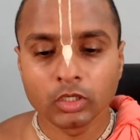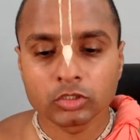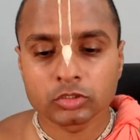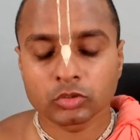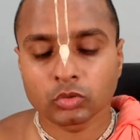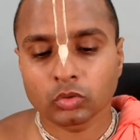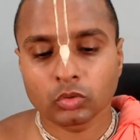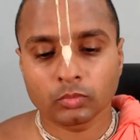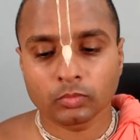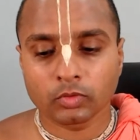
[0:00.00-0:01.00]

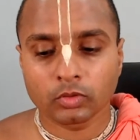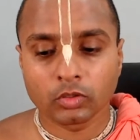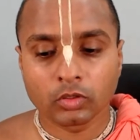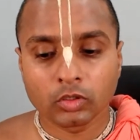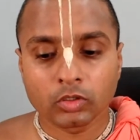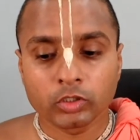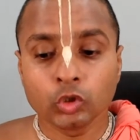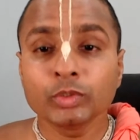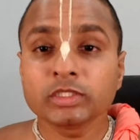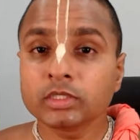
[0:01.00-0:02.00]
So you
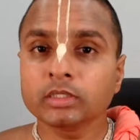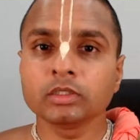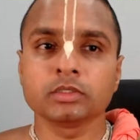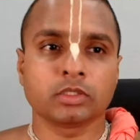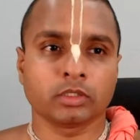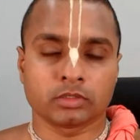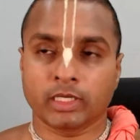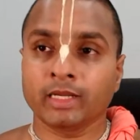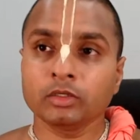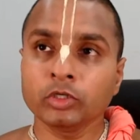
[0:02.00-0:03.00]
will see these things.
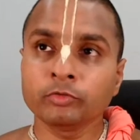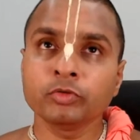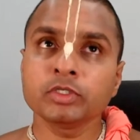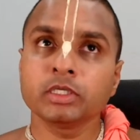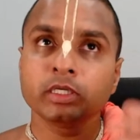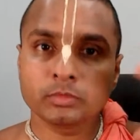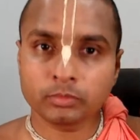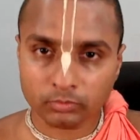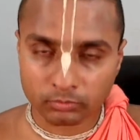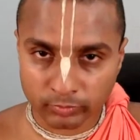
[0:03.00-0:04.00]
And if we see
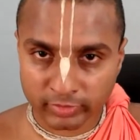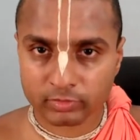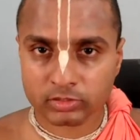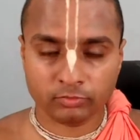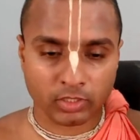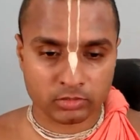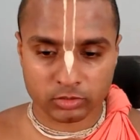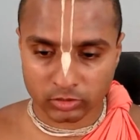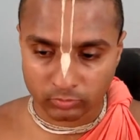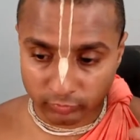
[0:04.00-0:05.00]
previous
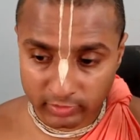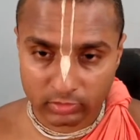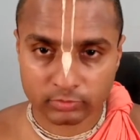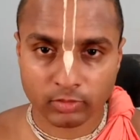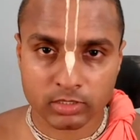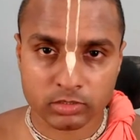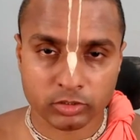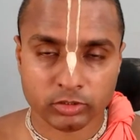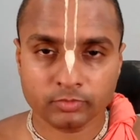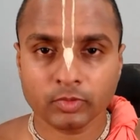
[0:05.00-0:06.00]
civilization and Vedic
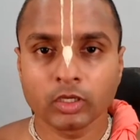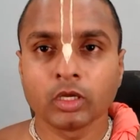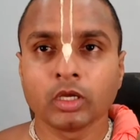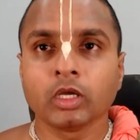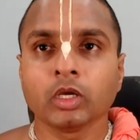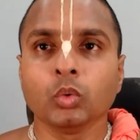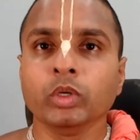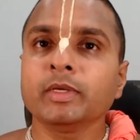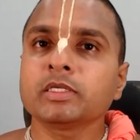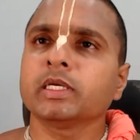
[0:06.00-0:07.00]
civilization, we
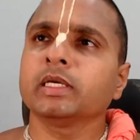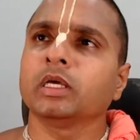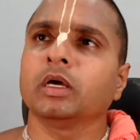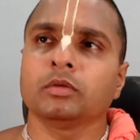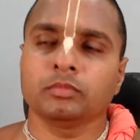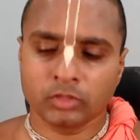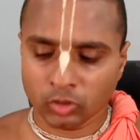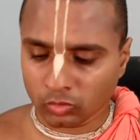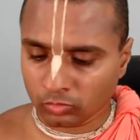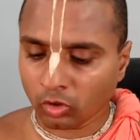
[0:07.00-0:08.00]
may say they are,
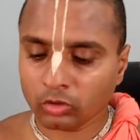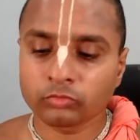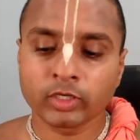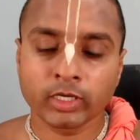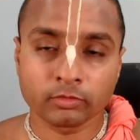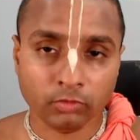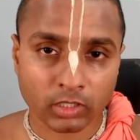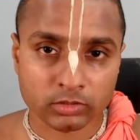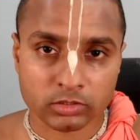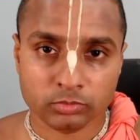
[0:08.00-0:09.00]
not very
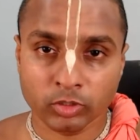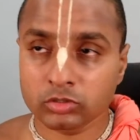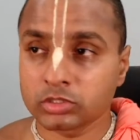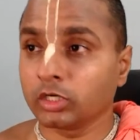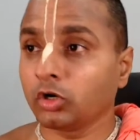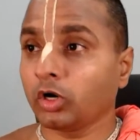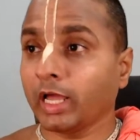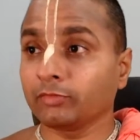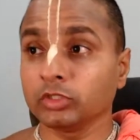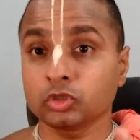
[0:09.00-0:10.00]
advanced because they did not
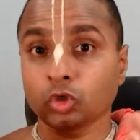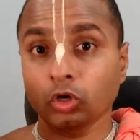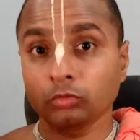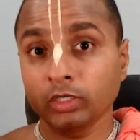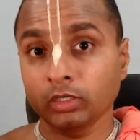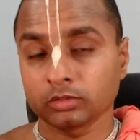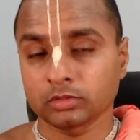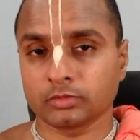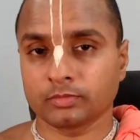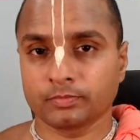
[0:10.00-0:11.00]
have these tall buildings.